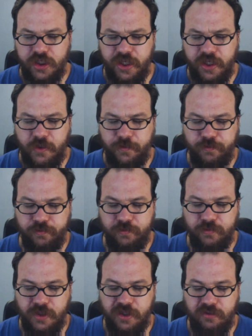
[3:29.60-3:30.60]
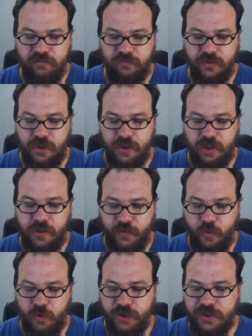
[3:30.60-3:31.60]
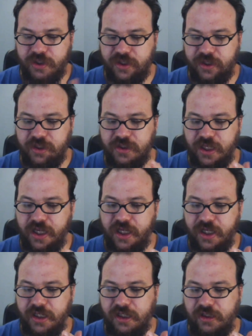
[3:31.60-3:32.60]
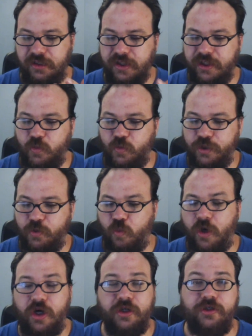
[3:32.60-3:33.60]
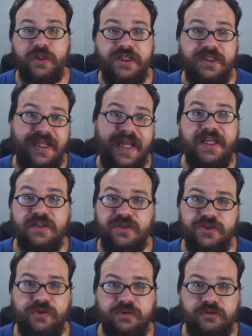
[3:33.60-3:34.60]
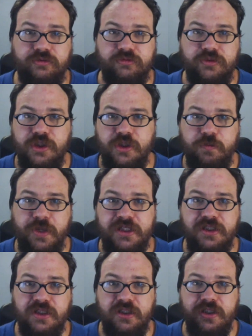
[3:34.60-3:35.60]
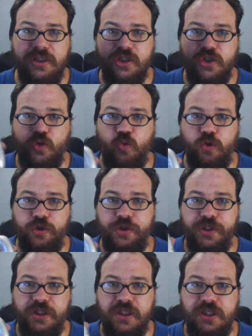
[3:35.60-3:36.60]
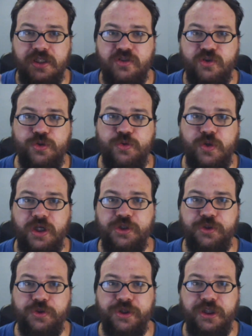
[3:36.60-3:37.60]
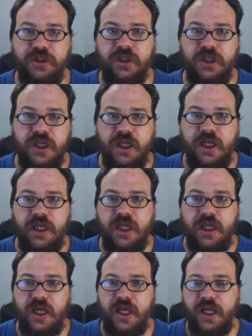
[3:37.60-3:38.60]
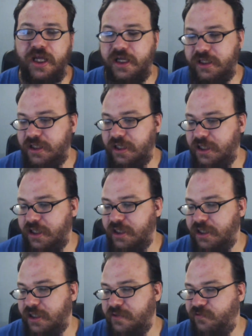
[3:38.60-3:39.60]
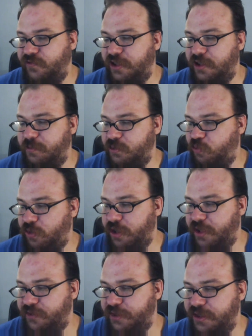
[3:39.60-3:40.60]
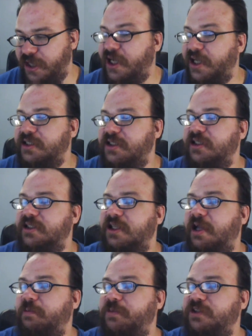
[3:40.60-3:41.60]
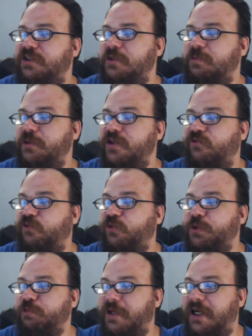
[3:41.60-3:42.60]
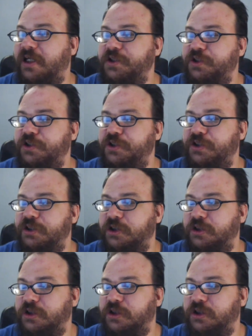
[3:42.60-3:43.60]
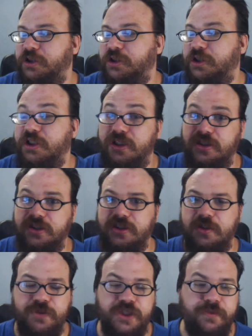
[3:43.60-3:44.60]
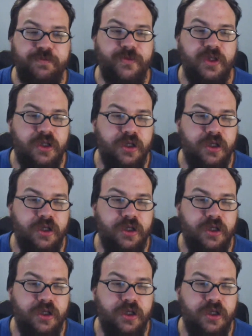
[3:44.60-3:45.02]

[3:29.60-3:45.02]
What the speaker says: Now, of course, this is a liquid water enhancer. You basically squirt it into a drink and it envelops whatever taste. This happens to be fruit punch. This is empty.